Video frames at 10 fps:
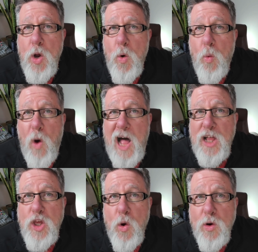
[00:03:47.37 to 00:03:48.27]
while
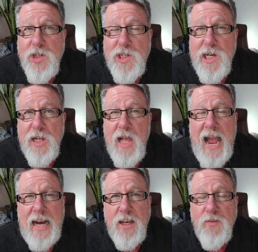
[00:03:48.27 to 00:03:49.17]
you're still
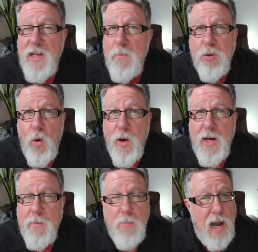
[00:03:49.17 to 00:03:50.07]
actively
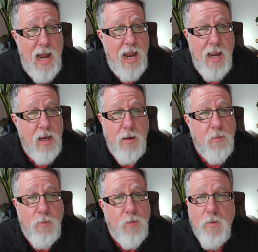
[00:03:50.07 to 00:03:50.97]
employed
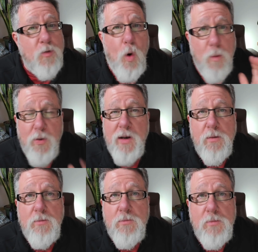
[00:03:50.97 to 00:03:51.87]
by corporate
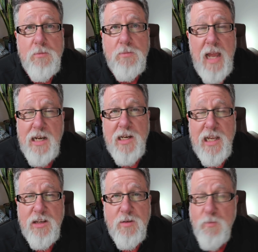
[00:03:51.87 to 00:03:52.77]

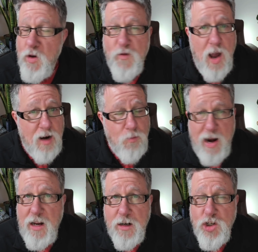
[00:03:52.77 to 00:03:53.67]
entities. You've got a
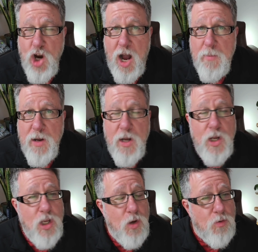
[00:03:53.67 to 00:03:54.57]
regular job,
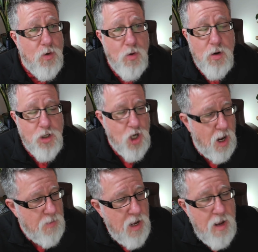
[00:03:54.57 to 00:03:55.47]
you do your
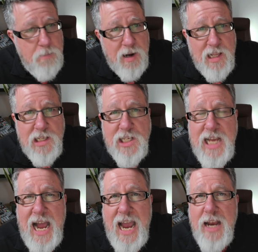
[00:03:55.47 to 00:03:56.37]
job, but at the
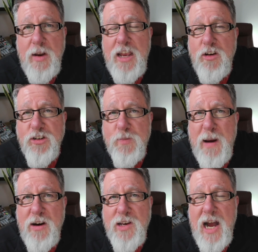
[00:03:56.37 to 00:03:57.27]
side, in your
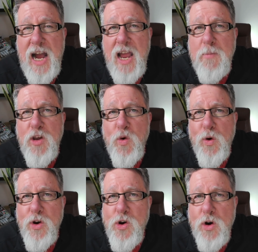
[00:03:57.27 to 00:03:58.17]
spare time,
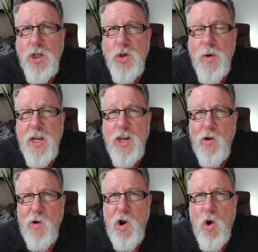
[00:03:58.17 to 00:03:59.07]
you're nurturing
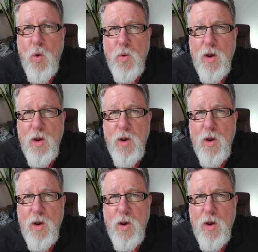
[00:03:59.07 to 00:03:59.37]
your own